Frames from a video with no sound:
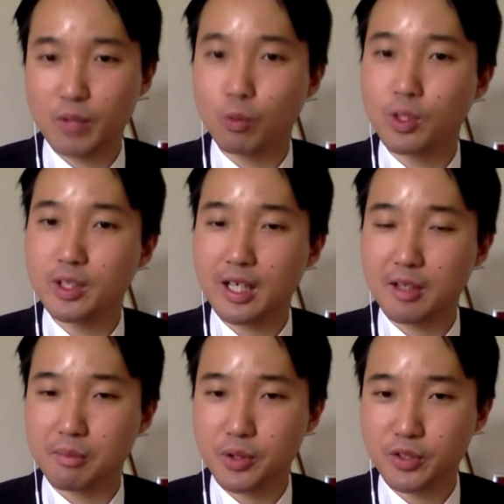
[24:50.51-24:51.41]
What are our
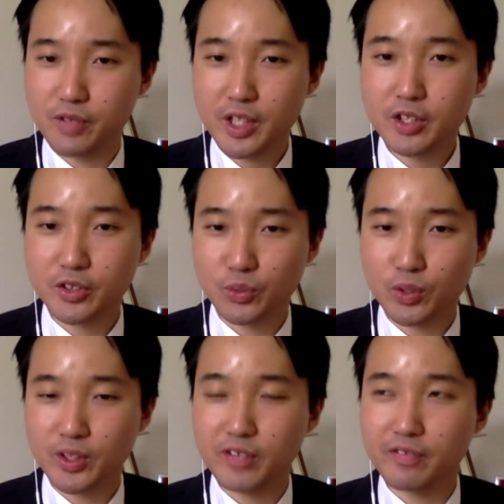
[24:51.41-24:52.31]
motivations?
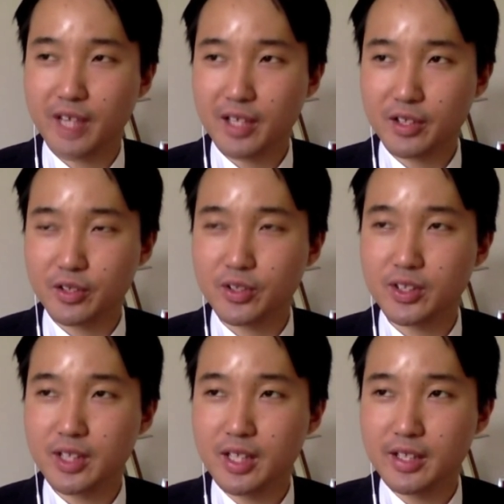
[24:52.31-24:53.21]
What are the
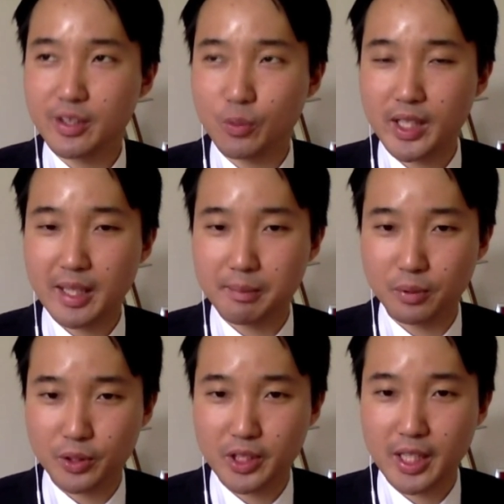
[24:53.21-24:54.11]
values that we are
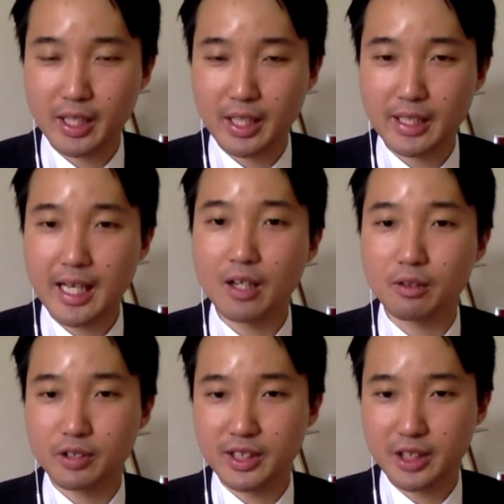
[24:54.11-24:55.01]
embodying in
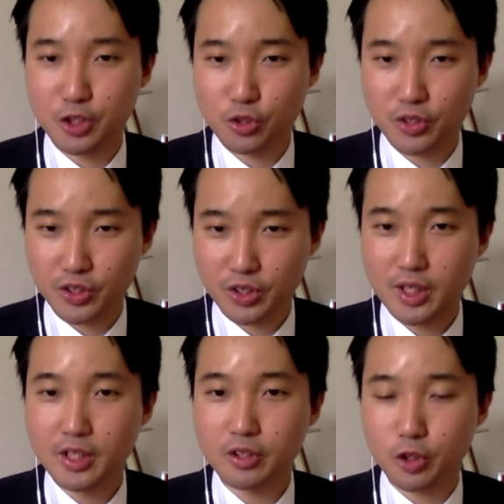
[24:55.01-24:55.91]
our decisions
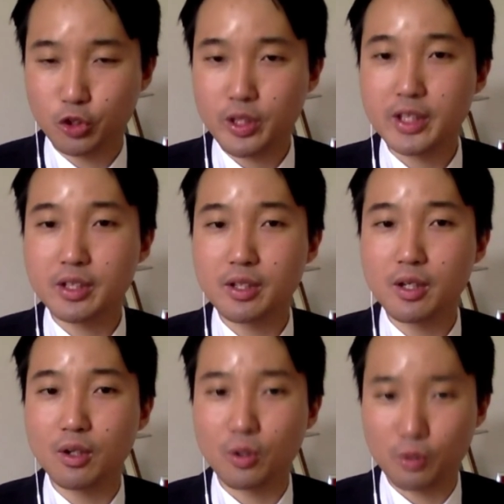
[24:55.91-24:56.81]
to treat
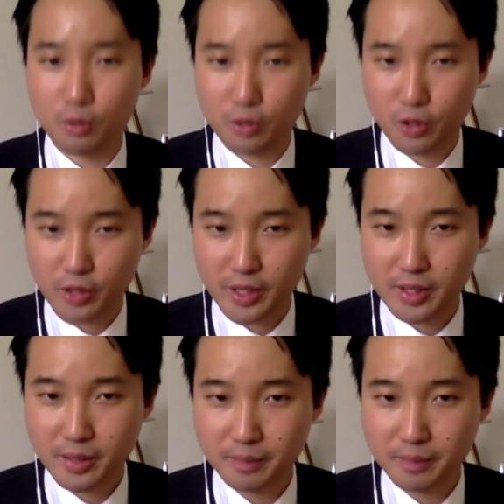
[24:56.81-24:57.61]
or not to treat.